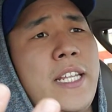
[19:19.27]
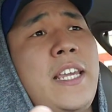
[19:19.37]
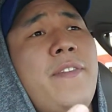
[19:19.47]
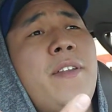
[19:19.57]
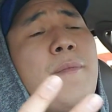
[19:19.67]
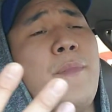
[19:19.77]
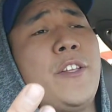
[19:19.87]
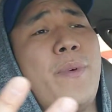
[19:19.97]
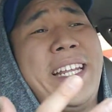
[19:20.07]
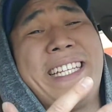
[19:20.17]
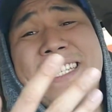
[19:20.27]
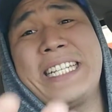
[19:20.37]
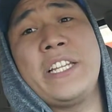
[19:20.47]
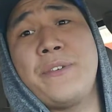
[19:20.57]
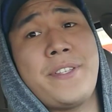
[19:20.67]
and he even admits when he
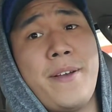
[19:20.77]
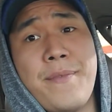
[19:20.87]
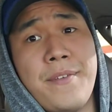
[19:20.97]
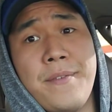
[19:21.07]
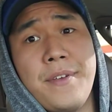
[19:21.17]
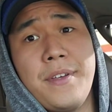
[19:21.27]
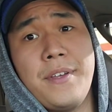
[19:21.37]
doesn't know something.